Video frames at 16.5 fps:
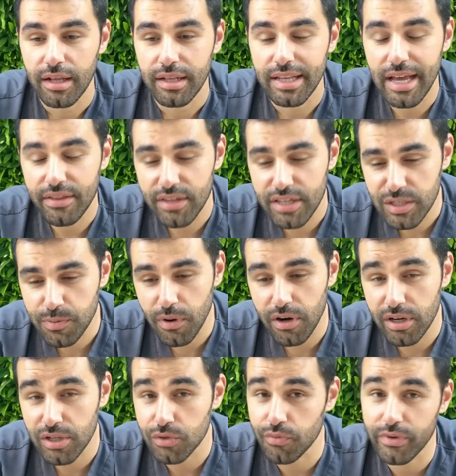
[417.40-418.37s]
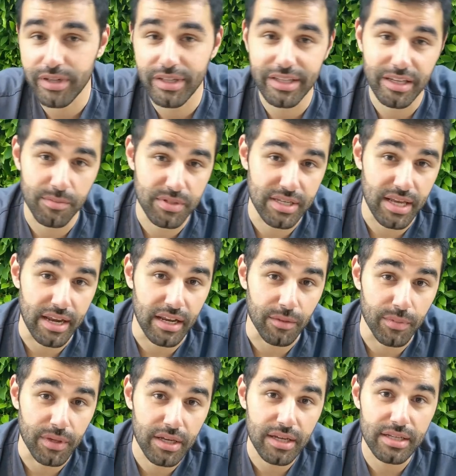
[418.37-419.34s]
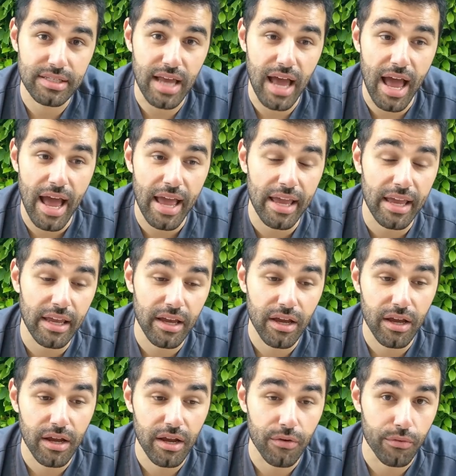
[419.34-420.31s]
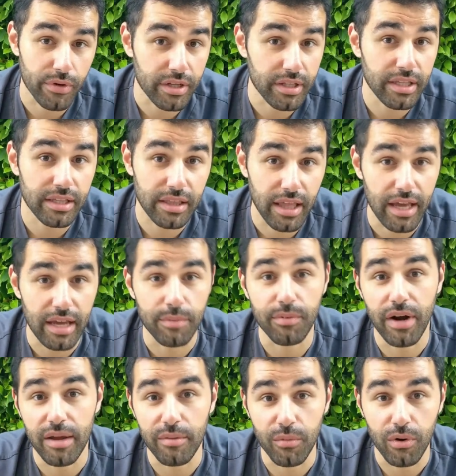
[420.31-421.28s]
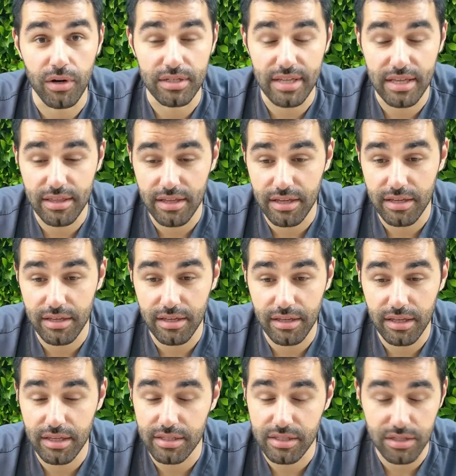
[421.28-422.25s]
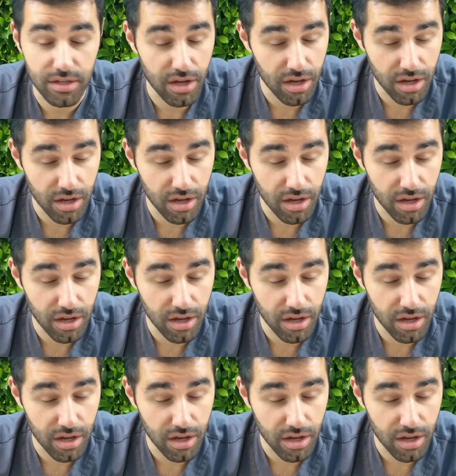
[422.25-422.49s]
Now this part is really upsetting because I really like Brian Morris. I think he's an